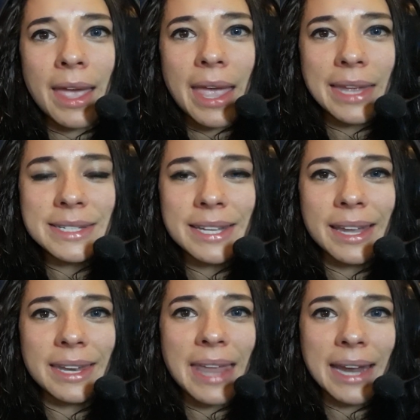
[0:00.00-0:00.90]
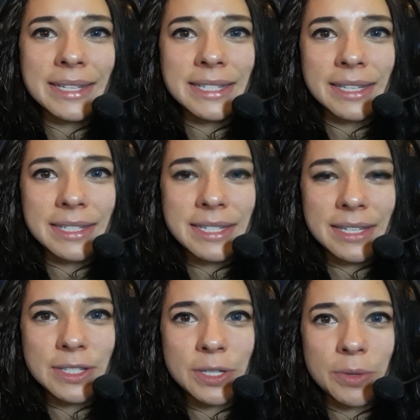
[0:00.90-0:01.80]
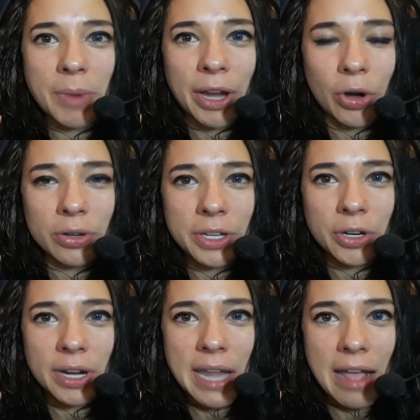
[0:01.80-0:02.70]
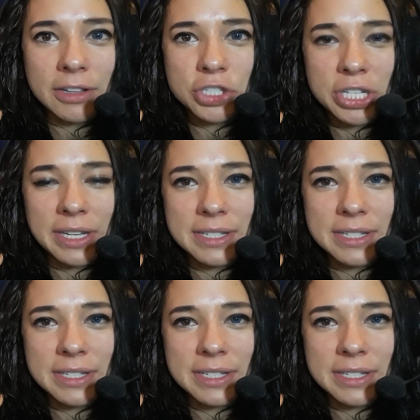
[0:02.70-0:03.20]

And to connect it to my earlier analogy,